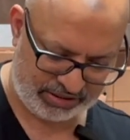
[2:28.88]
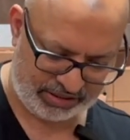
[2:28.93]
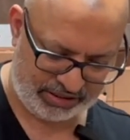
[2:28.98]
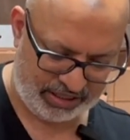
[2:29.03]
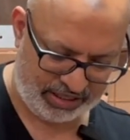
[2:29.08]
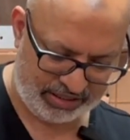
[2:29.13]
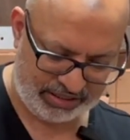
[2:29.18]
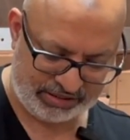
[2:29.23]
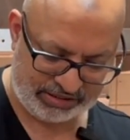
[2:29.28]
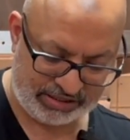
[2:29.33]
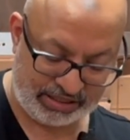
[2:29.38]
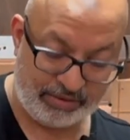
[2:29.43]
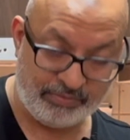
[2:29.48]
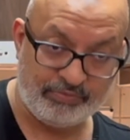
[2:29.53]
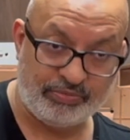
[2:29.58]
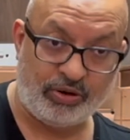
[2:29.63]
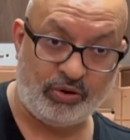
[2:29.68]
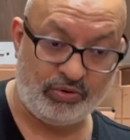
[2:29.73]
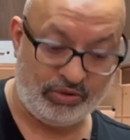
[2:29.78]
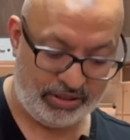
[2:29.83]
and then in the same
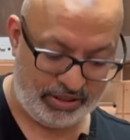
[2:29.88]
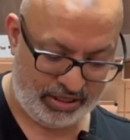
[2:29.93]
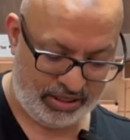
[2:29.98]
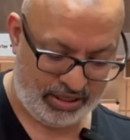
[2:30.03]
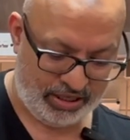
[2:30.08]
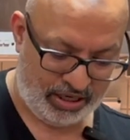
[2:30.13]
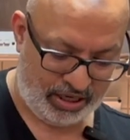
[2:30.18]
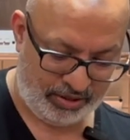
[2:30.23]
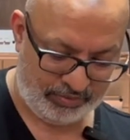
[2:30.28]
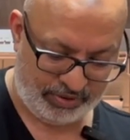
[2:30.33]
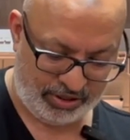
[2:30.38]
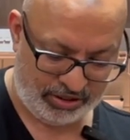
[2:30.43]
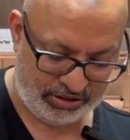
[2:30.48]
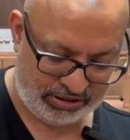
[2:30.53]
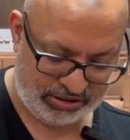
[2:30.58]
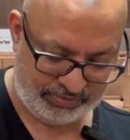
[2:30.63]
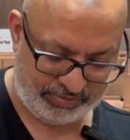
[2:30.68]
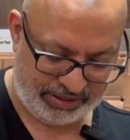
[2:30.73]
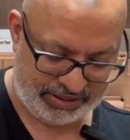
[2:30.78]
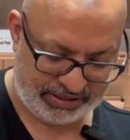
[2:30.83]
bowl I'm going
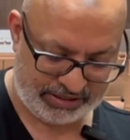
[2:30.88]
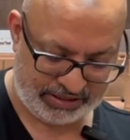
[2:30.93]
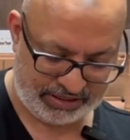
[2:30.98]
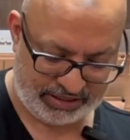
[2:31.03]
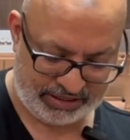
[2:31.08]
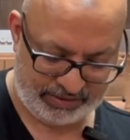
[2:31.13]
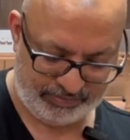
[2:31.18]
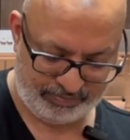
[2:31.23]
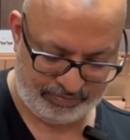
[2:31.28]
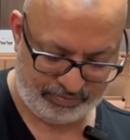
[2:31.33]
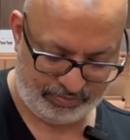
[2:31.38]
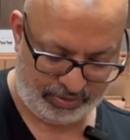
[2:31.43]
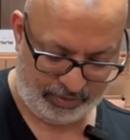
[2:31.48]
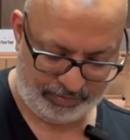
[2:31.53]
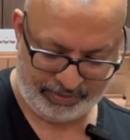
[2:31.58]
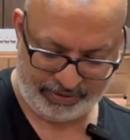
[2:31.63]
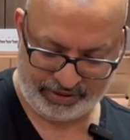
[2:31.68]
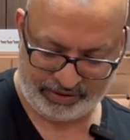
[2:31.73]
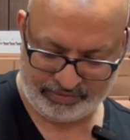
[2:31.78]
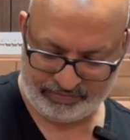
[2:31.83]
to basically
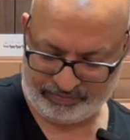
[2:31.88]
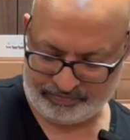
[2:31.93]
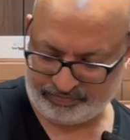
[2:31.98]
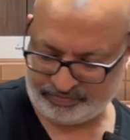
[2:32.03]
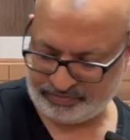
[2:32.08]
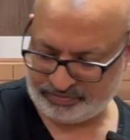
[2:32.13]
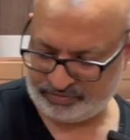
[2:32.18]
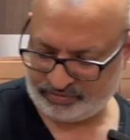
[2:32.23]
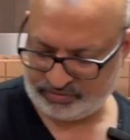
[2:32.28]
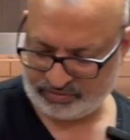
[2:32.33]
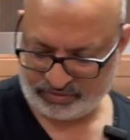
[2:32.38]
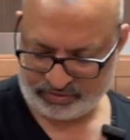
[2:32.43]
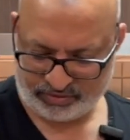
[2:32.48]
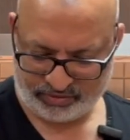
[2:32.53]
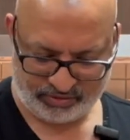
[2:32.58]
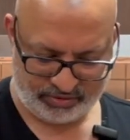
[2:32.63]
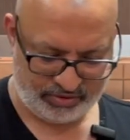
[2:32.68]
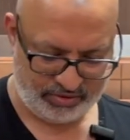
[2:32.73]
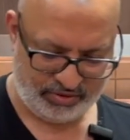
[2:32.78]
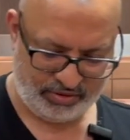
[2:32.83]
pop in
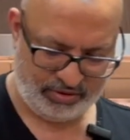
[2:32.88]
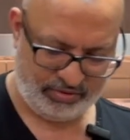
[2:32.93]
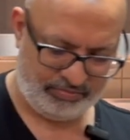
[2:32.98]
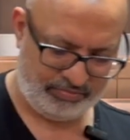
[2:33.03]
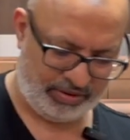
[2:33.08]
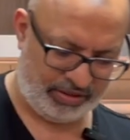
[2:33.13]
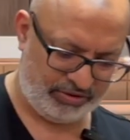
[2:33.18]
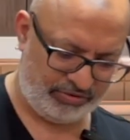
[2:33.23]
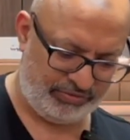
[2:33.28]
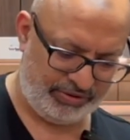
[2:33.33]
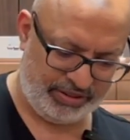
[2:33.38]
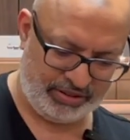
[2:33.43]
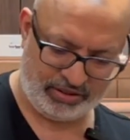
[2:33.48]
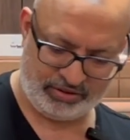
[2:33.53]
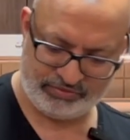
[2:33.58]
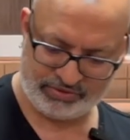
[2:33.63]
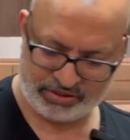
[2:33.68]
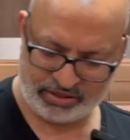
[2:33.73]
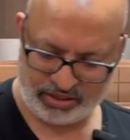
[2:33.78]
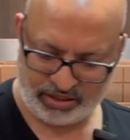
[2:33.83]
about 3
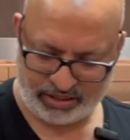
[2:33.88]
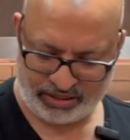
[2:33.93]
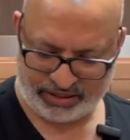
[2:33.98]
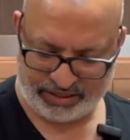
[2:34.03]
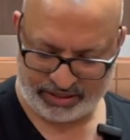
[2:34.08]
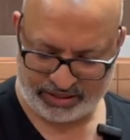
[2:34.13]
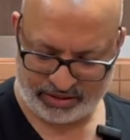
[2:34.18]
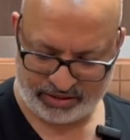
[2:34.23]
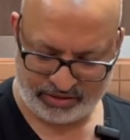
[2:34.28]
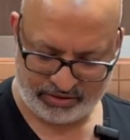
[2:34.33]
cloves of garlic,